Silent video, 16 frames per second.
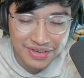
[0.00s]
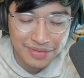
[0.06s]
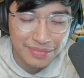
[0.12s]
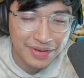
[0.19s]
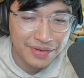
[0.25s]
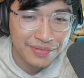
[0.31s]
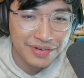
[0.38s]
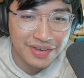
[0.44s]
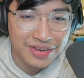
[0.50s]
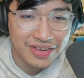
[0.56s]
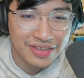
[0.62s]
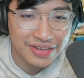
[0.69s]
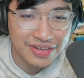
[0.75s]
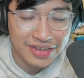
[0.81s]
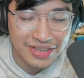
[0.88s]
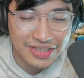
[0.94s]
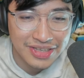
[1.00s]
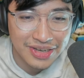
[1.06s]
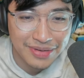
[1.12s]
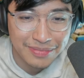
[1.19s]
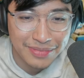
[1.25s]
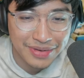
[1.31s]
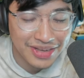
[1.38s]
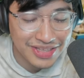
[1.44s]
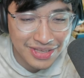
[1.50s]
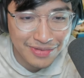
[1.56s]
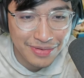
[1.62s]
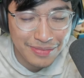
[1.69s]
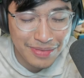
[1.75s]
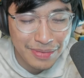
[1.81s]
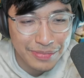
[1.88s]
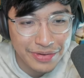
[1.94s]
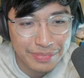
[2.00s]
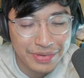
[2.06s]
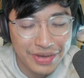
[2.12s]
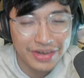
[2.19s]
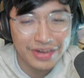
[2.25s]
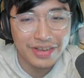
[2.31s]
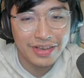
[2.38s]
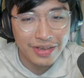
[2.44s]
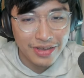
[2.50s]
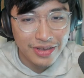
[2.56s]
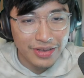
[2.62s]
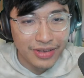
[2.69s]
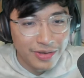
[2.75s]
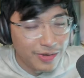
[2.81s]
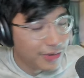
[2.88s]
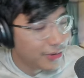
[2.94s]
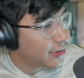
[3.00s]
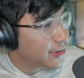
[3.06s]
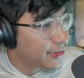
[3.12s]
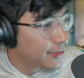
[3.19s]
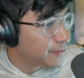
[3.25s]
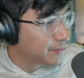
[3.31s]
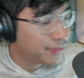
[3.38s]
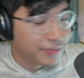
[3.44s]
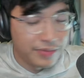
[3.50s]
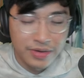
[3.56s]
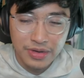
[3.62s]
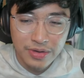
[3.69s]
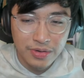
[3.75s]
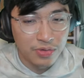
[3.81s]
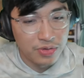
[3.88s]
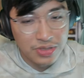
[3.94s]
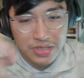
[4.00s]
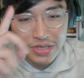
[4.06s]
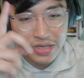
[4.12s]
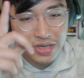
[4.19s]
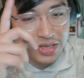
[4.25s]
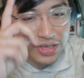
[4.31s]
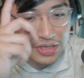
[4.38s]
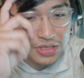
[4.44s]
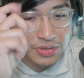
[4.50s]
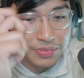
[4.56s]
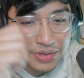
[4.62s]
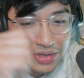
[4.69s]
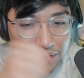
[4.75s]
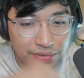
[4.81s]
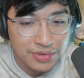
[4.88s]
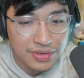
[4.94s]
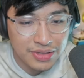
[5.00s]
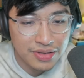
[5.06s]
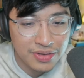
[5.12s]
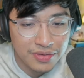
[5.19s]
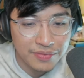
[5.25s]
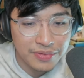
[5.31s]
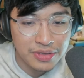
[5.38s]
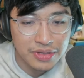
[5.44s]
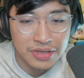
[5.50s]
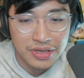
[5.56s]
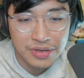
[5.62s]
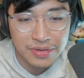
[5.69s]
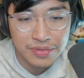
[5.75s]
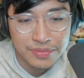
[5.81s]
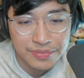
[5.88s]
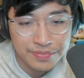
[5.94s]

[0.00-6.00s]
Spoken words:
man, I forgot his name, but I still remember, man. Oh, Orochi, I hate you, man. Until now.